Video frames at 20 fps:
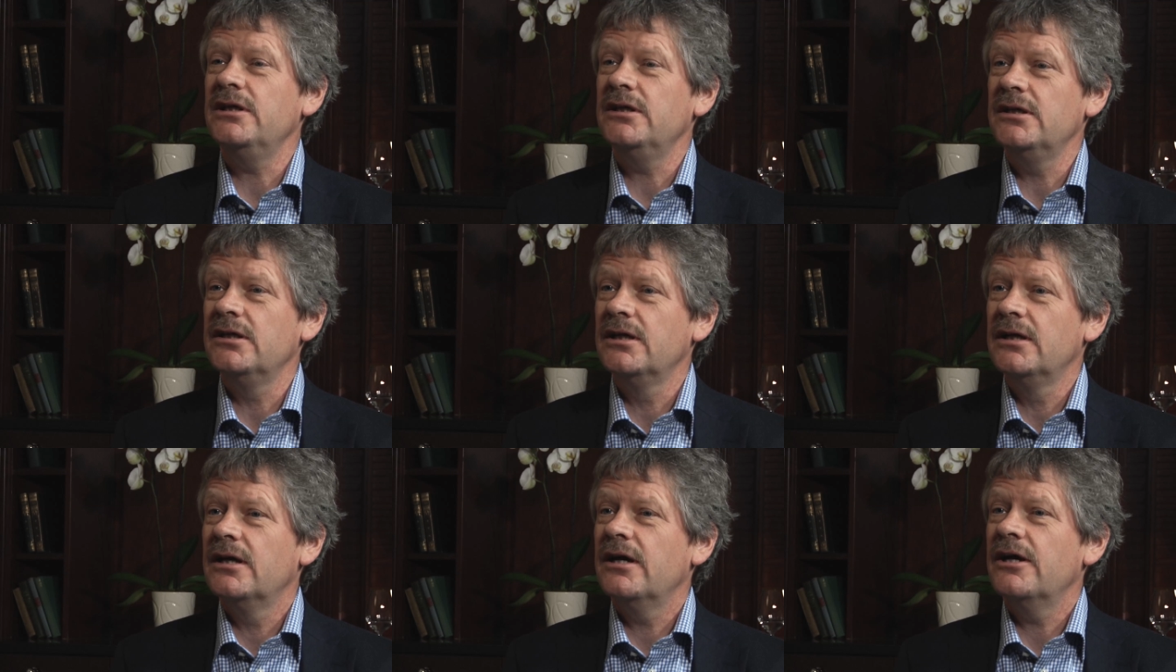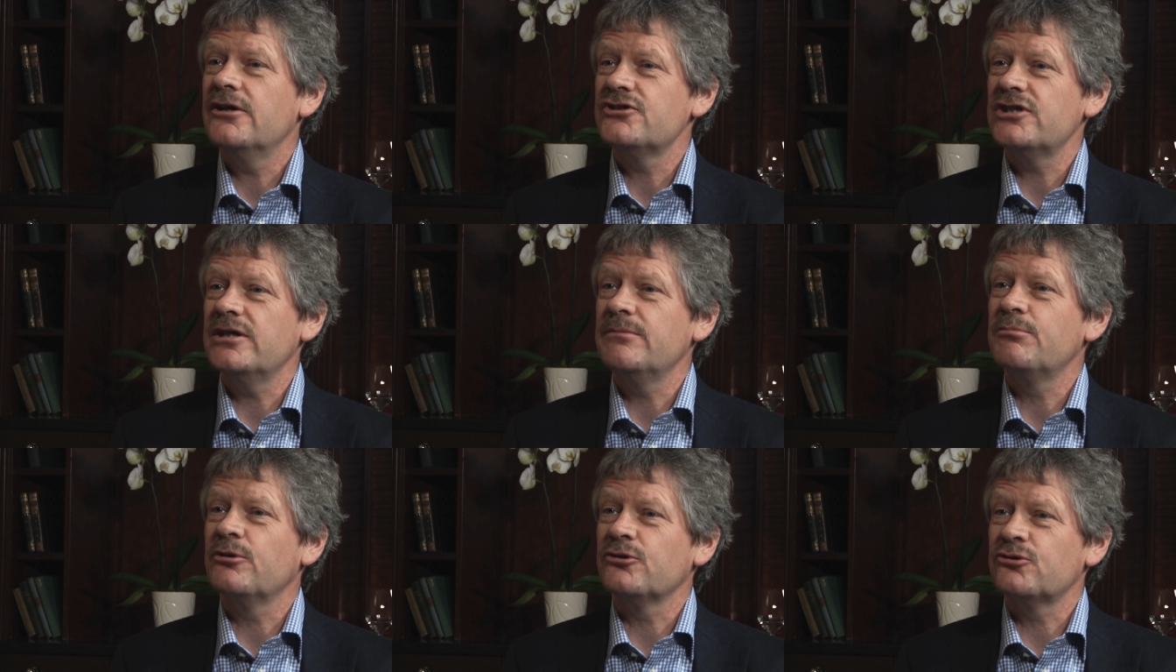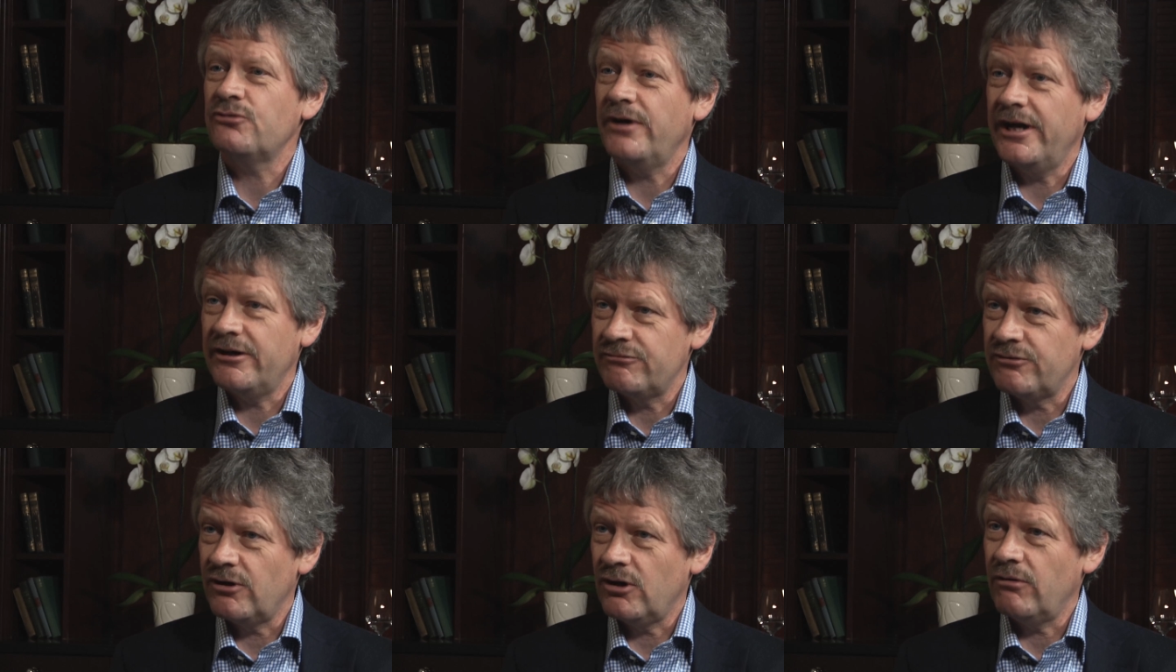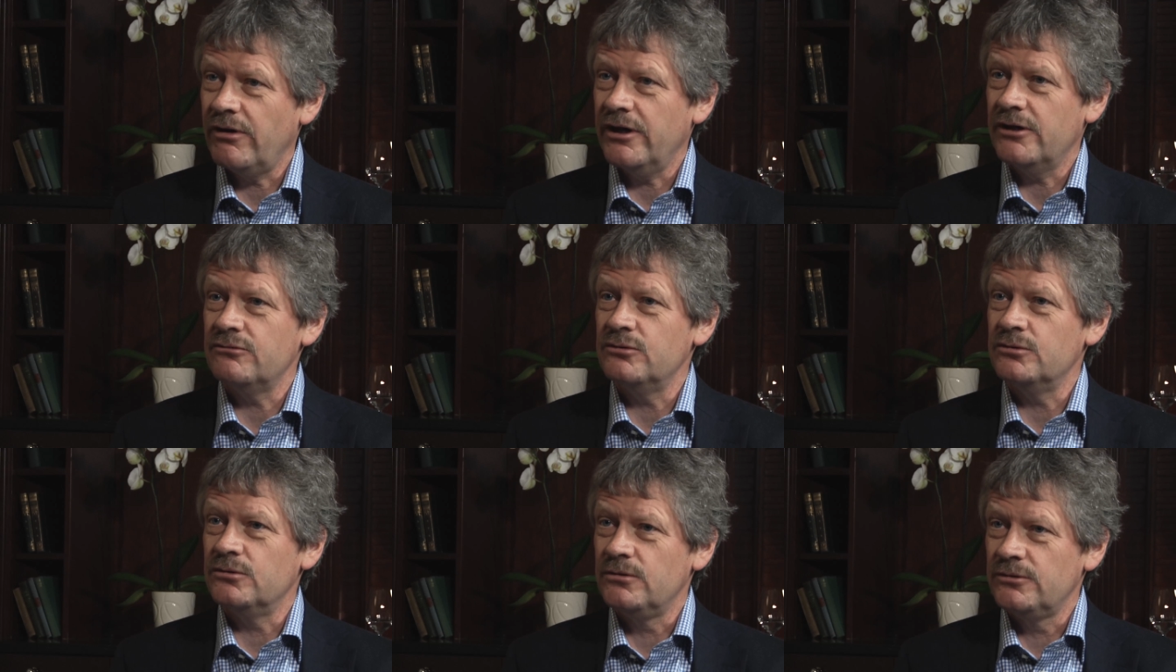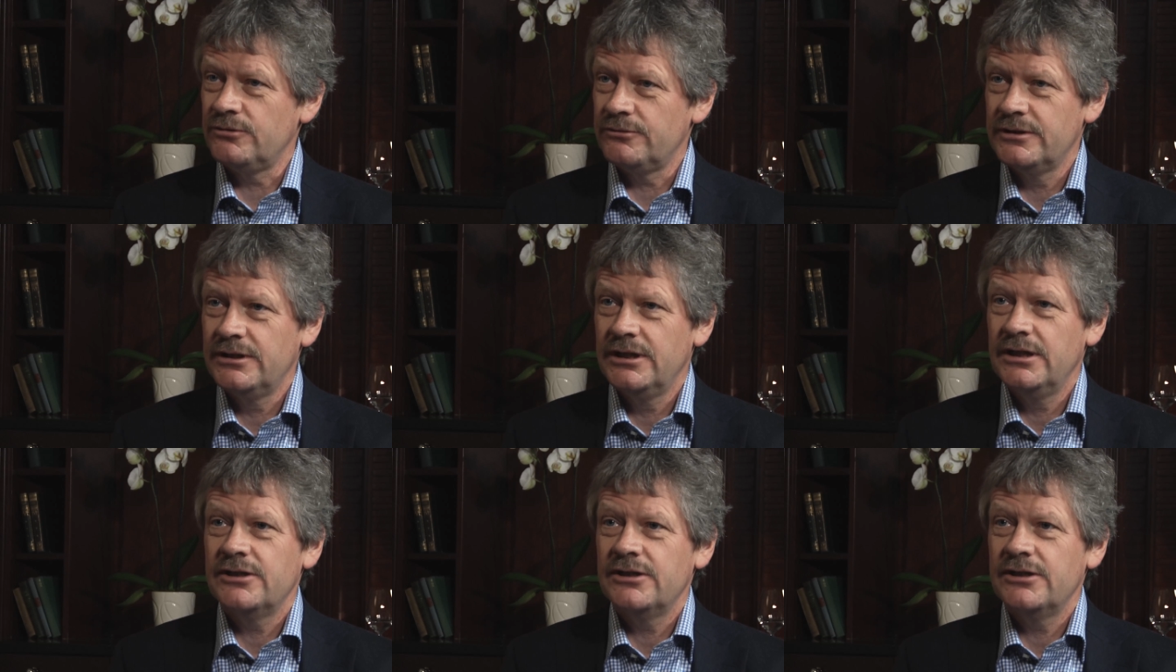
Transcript: be a simple trend following rule.